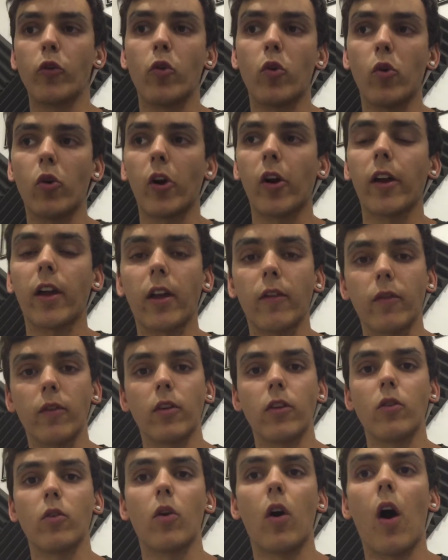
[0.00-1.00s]
you're giving
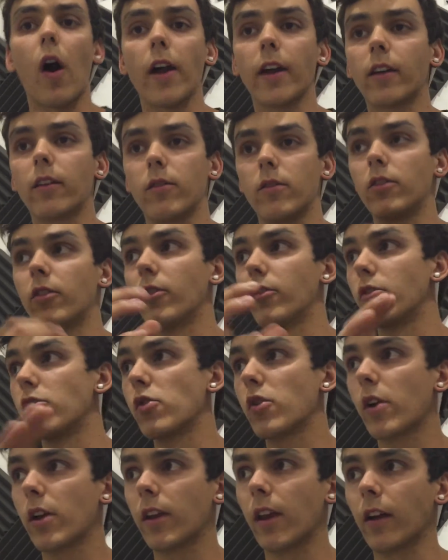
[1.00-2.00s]
it your eye,
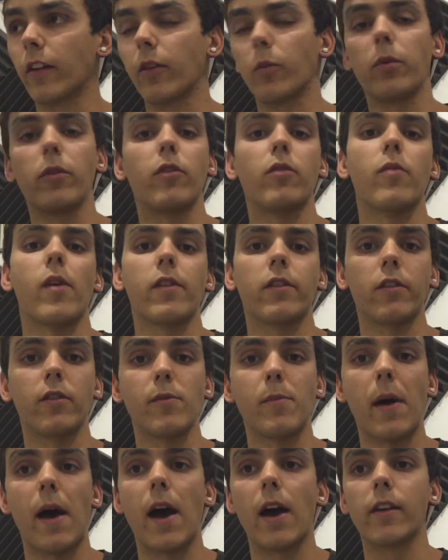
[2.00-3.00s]
you're connecting with the rest of
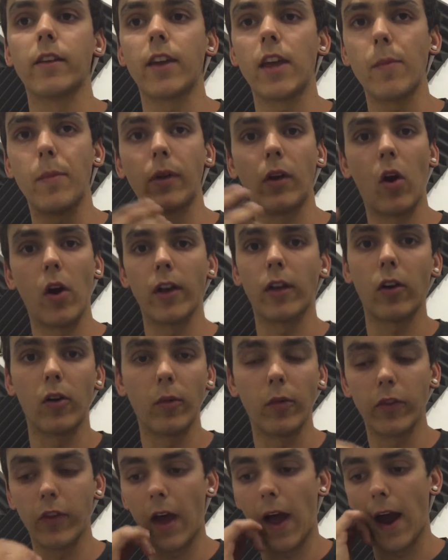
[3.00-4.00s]
the band, keeping eye
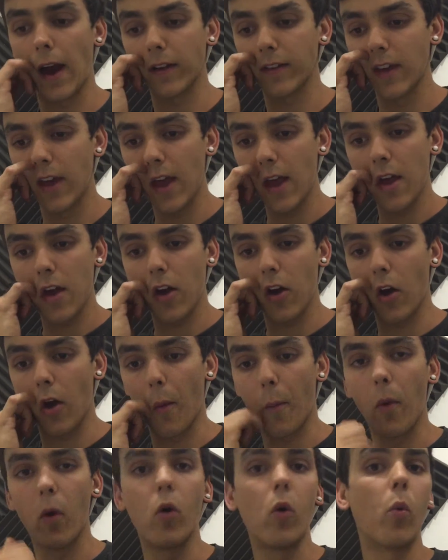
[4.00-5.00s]
contact,
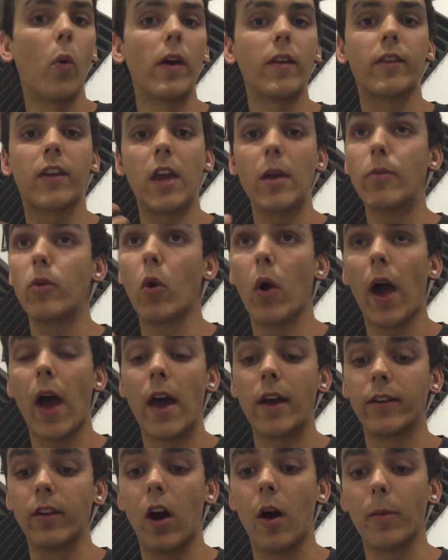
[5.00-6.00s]
always keep your
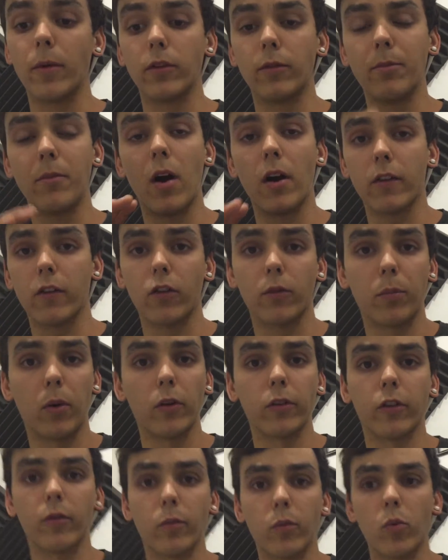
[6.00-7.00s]
head up as much as
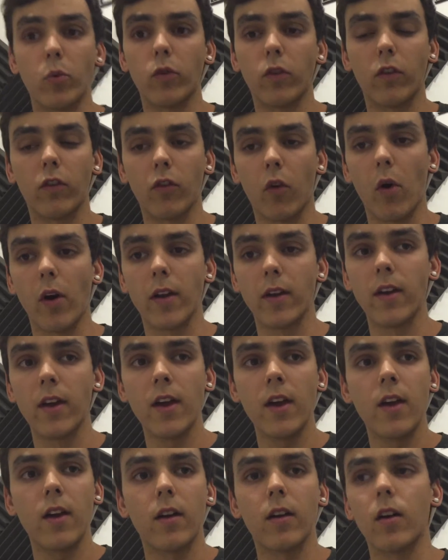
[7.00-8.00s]
possible to try and,
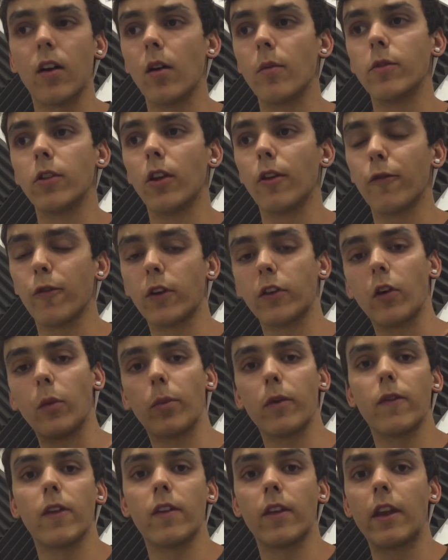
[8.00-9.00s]
for
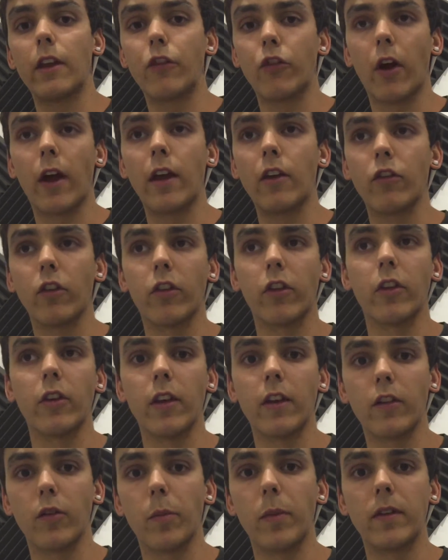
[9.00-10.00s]
example, if there's any changes that
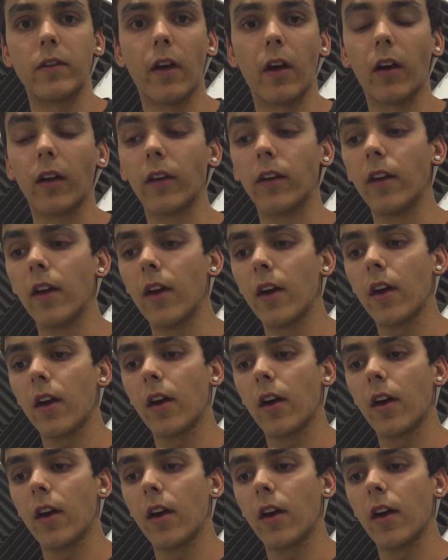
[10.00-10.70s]
need to be done,